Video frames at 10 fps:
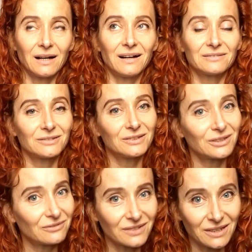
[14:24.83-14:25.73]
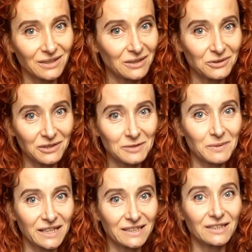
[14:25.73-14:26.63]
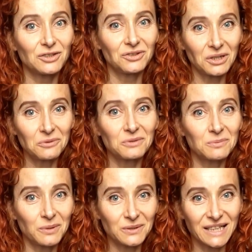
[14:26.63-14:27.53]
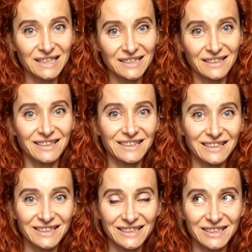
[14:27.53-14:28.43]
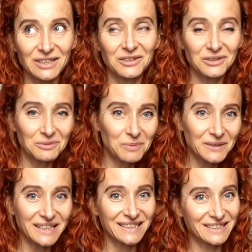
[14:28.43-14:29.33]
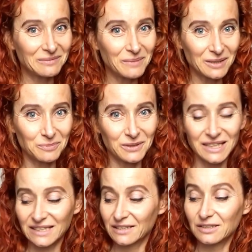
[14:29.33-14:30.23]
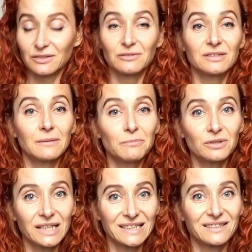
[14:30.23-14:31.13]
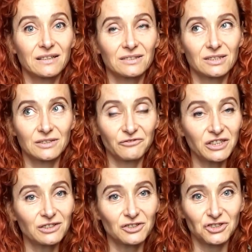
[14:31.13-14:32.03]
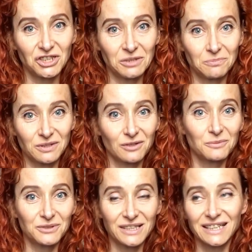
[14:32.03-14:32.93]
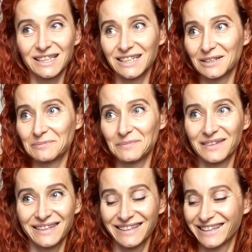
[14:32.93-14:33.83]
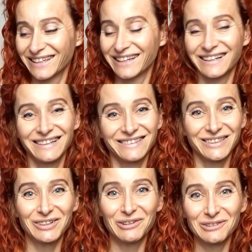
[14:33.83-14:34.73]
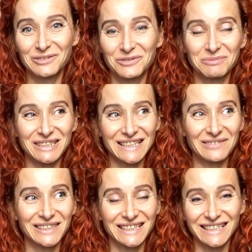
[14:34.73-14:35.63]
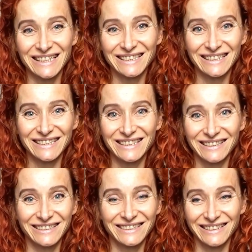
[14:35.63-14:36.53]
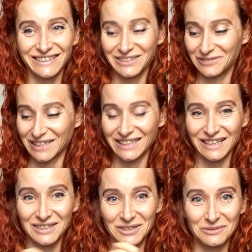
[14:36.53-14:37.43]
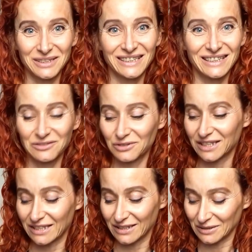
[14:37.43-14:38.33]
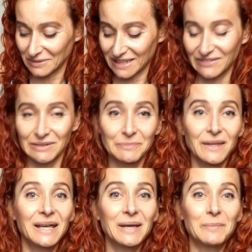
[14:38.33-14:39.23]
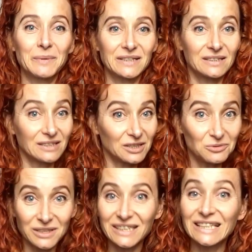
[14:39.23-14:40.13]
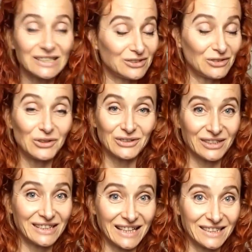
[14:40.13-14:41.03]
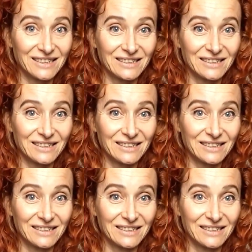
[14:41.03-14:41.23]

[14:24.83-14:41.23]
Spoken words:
I don't know how to explain it. You know, when polyester is good polyester and bad polyester. So some polyester just feels cheap. It's almost like the old from the 70s, 80s that kind of attacks you with electricity or whatever. But this one is not that.